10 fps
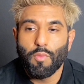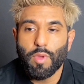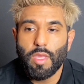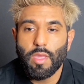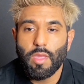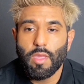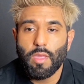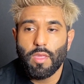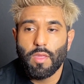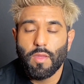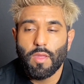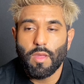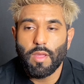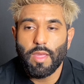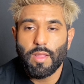We
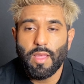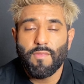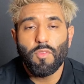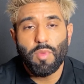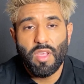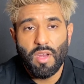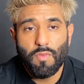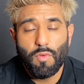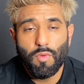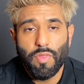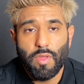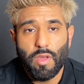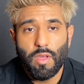again have to be careful with